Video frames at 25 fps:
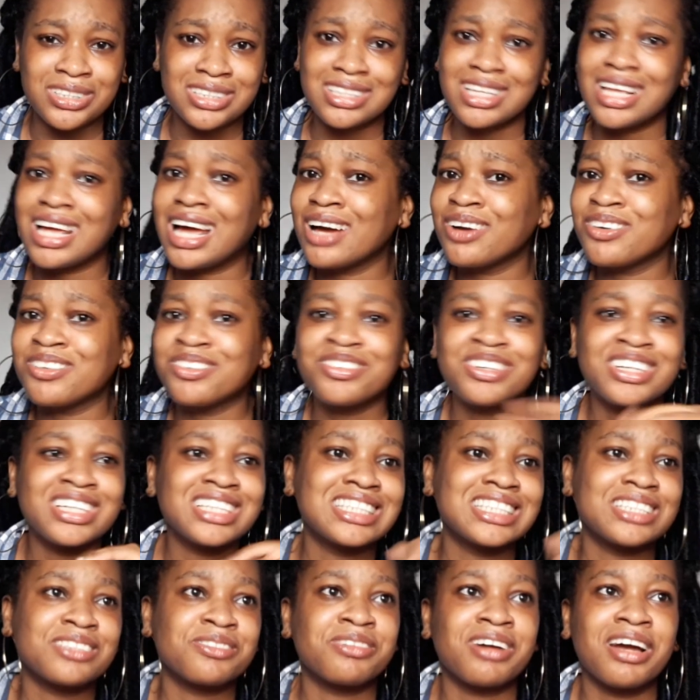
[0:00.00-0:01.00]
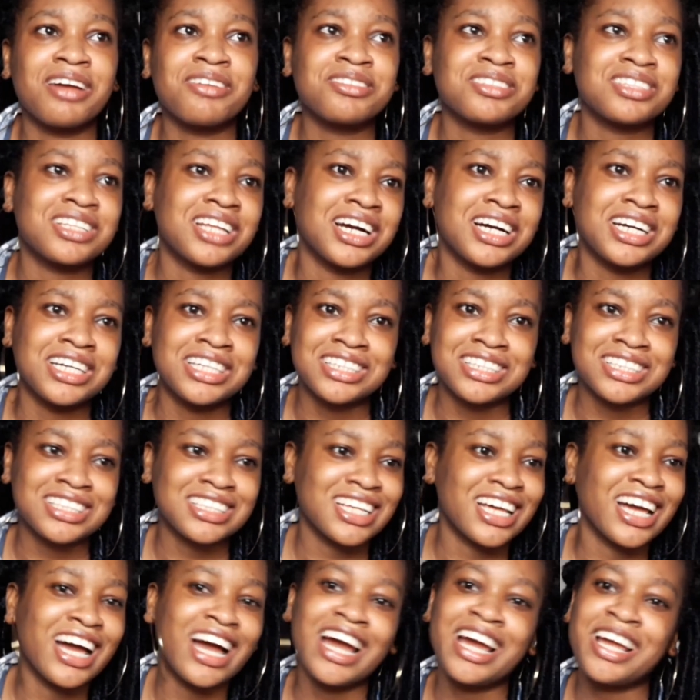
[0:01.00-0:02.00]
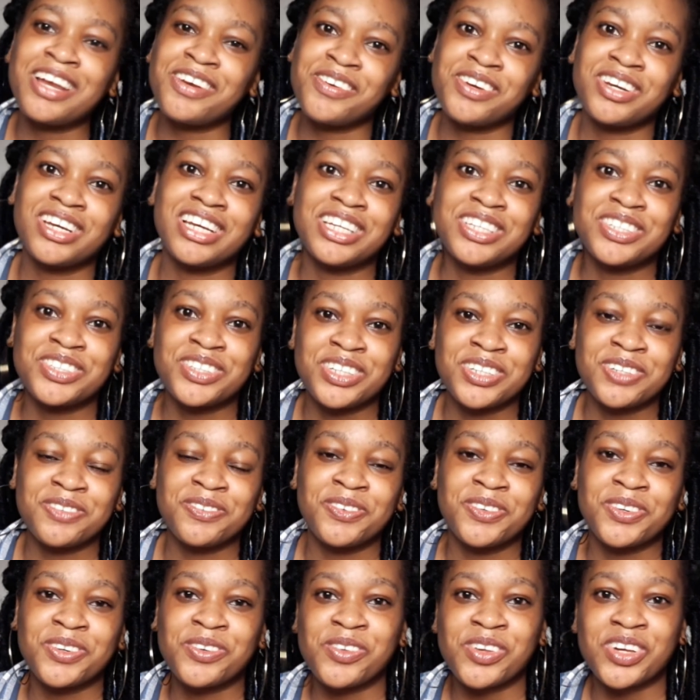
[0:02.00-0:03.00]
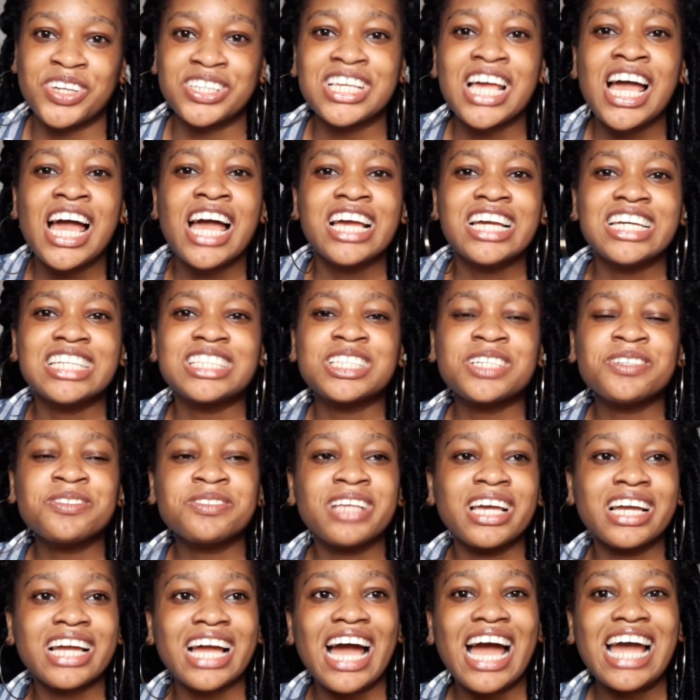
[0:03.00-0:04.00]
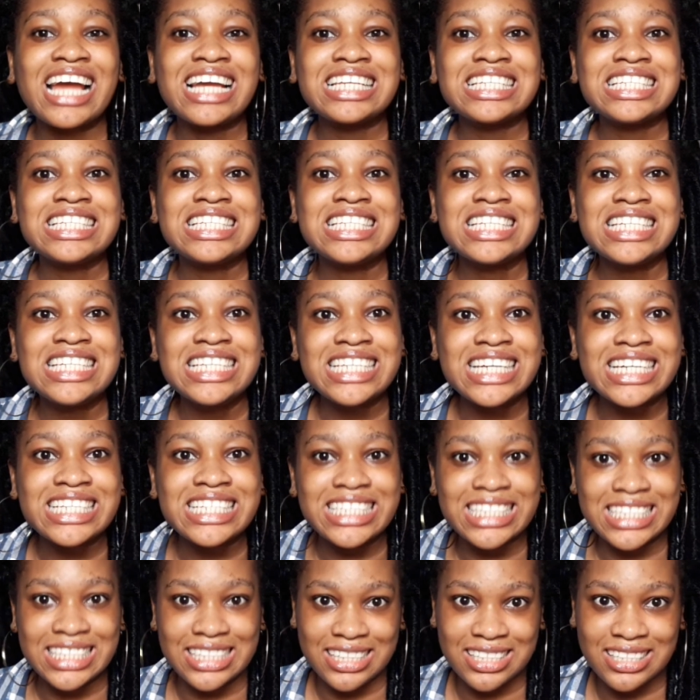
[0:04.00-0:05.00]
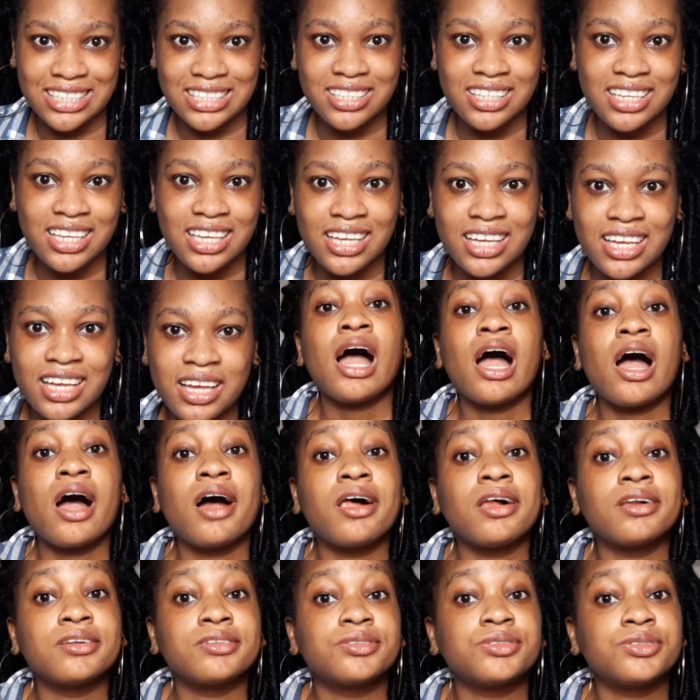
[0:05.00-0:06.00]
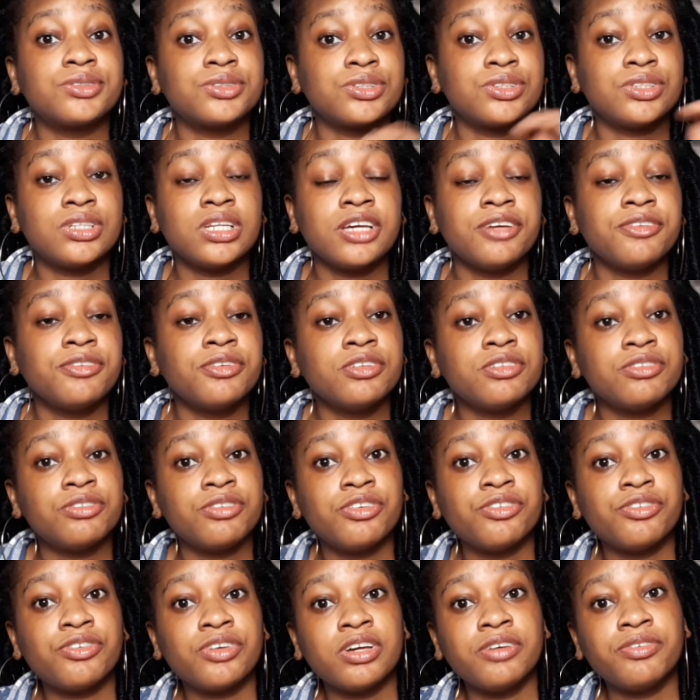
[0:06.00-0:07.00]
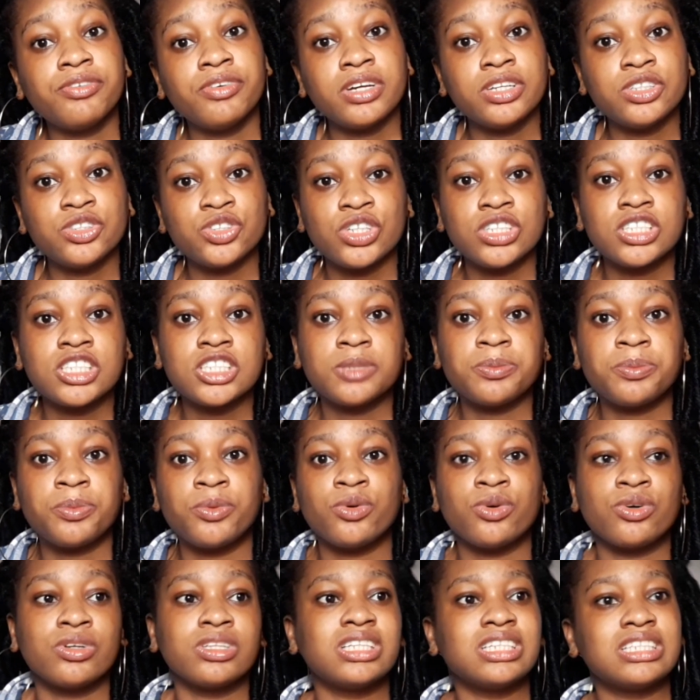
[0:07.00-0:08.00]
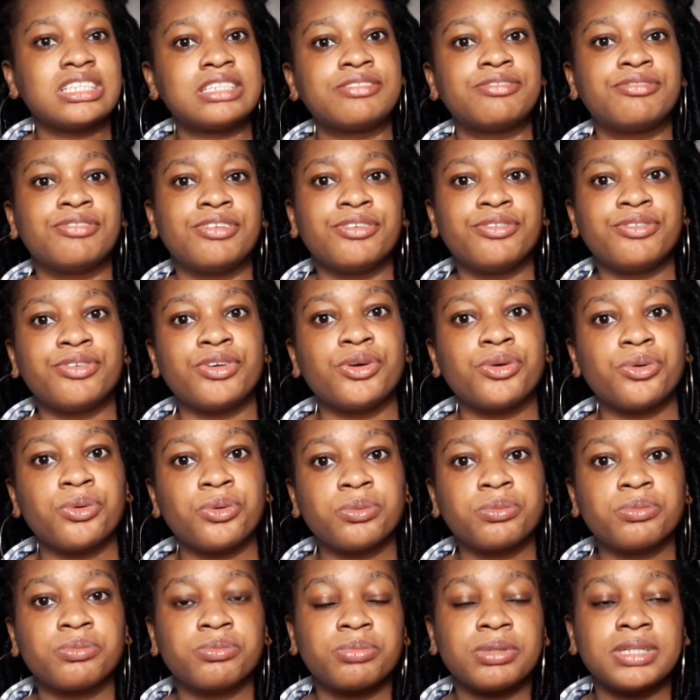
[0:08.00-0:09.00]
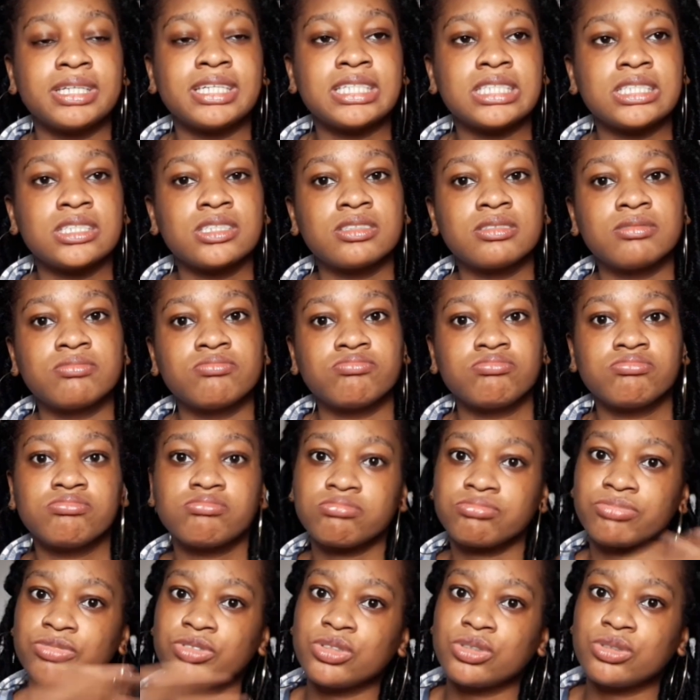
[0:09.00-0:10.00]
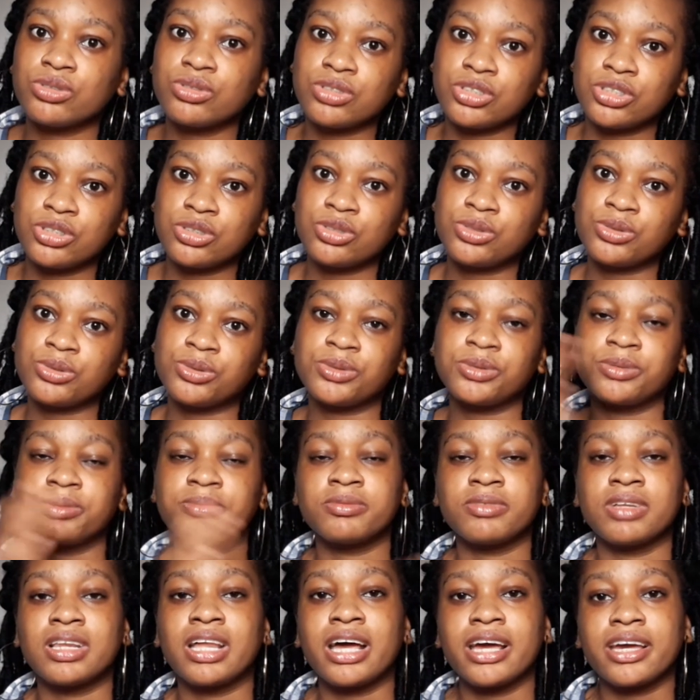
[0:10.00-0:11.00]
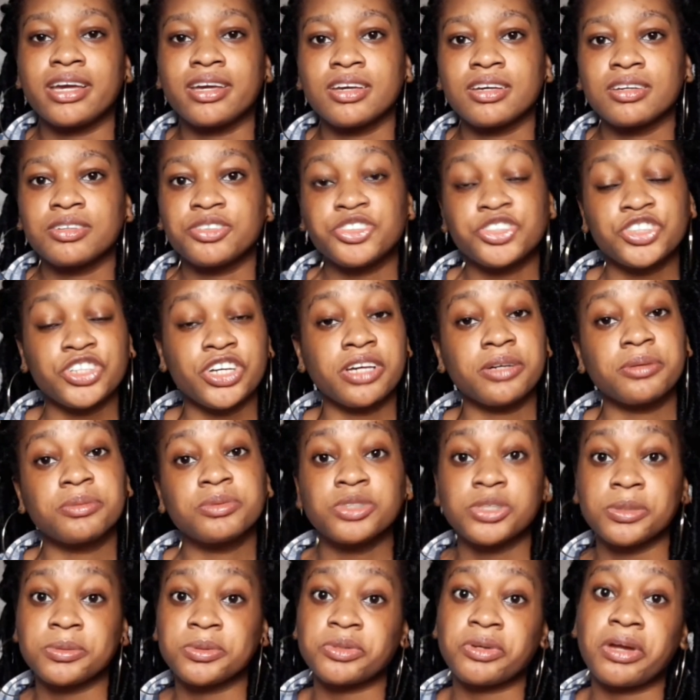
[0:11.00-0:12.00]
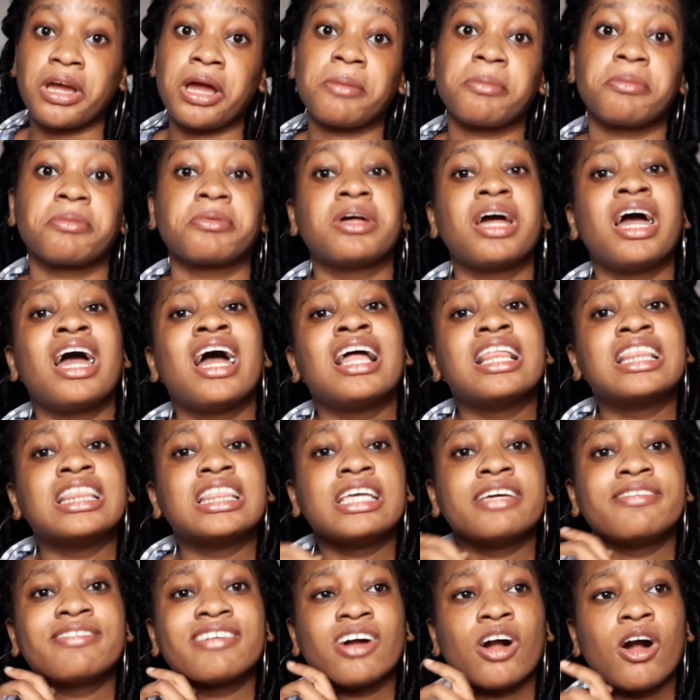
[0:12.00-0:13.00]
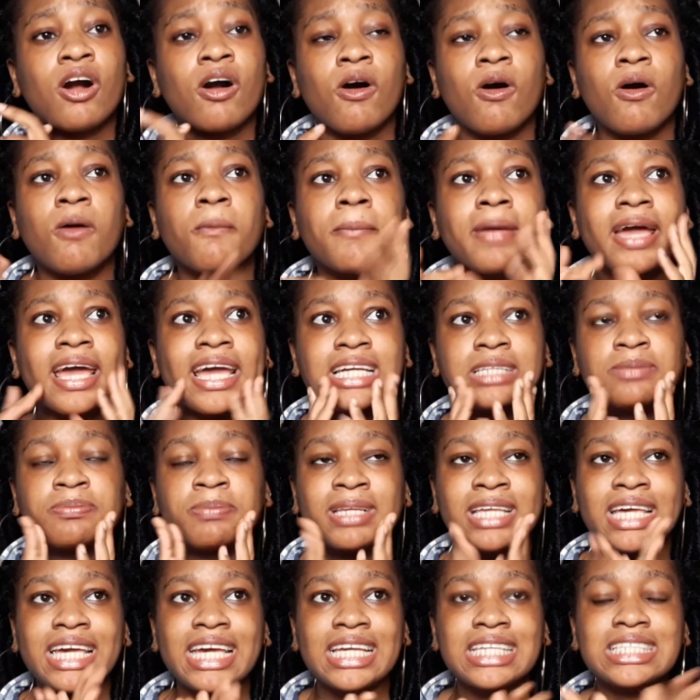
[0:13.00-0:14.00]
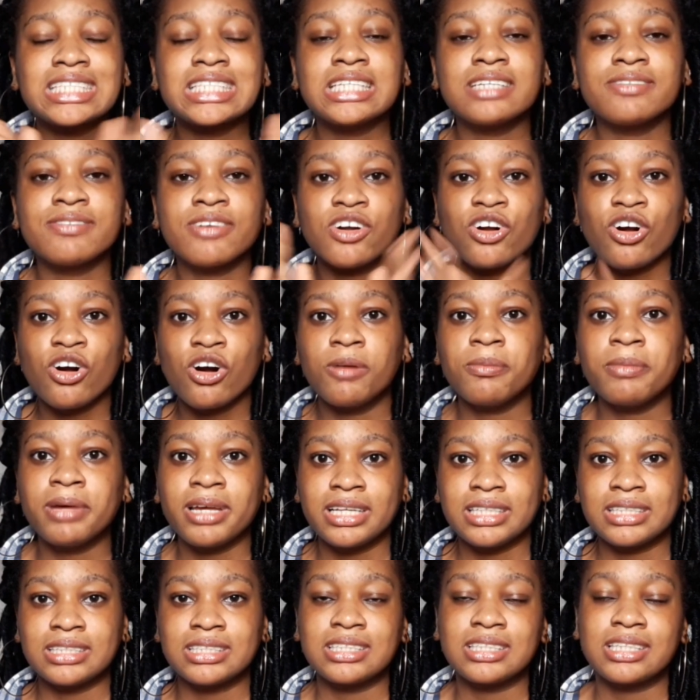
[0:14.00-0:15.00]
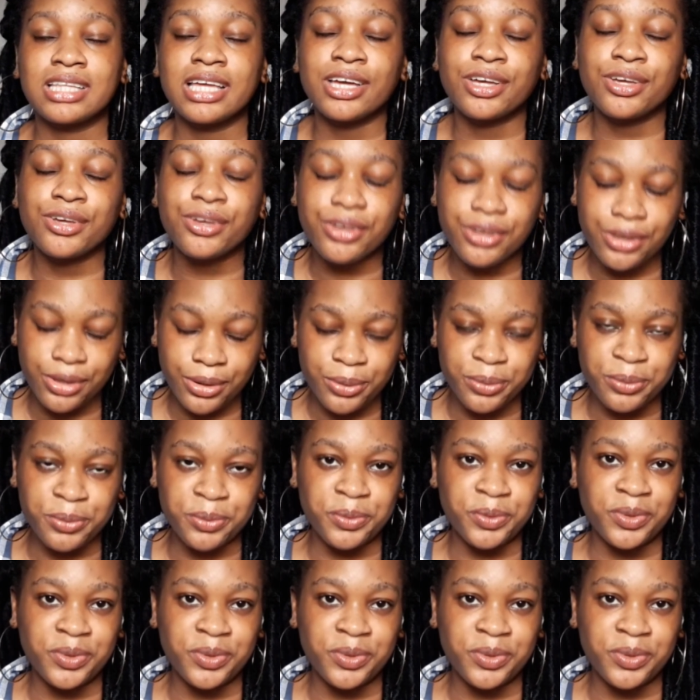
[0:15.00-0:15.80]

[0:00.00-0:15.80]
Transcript: I'll rate it 5 stars. I really enjoyed the book because it seems like I needed it. If you enjoyed this review, please do the usual, like, share, subscribe, leave a comment. Please leave a comment. Thank you.